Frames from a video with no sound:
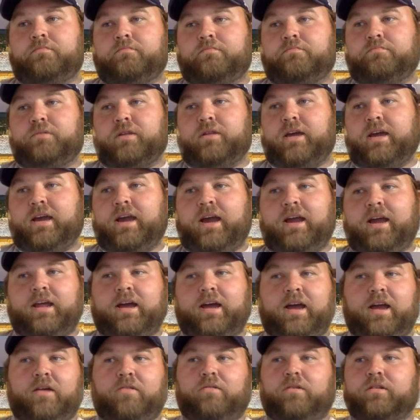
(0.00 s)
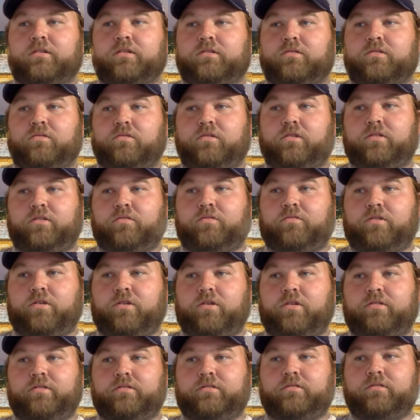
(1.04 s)
But I got Iowa going on the
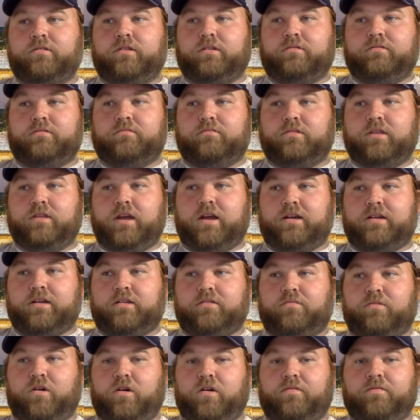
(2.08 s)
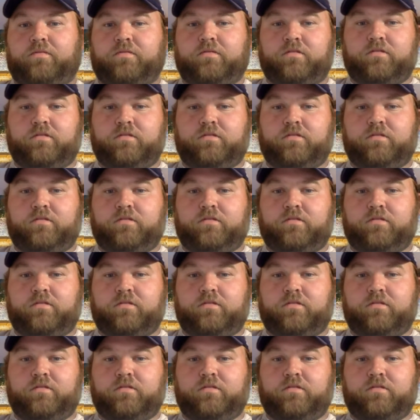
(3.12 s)
road and knocking them off.